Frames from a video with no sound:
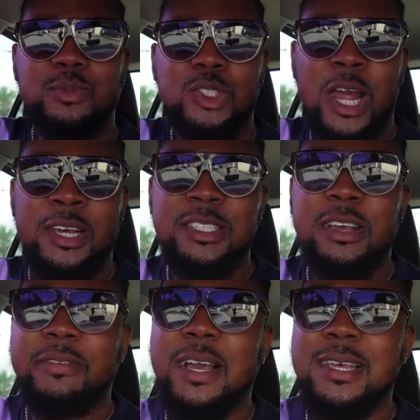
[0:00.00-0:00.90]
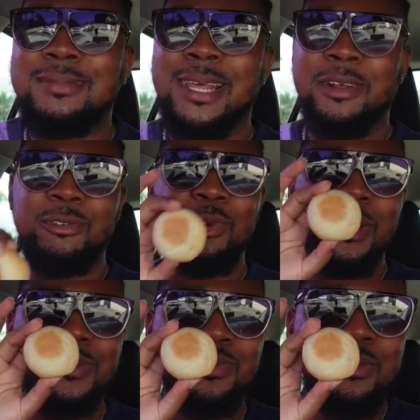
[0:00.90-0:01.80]
And I see a fucking dinner
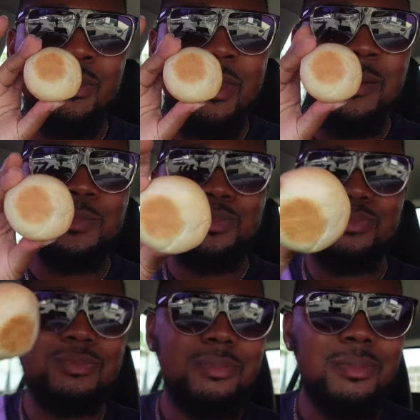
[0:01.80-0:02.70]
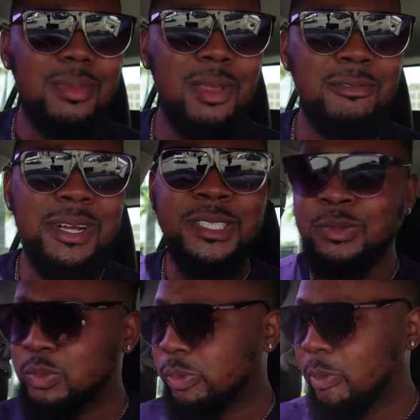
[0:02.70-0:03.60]
roll.
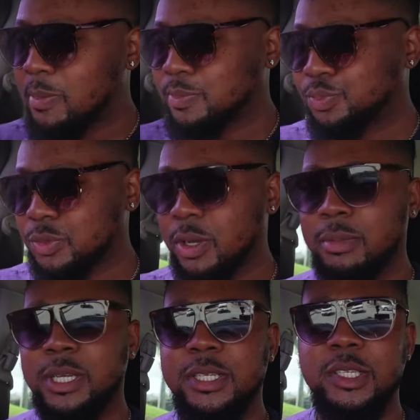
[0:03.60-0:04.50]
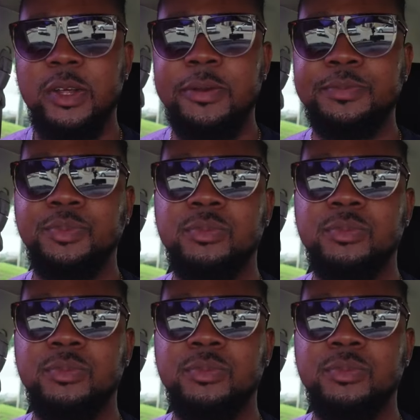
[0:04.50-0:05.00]
Really? Yes, I don't.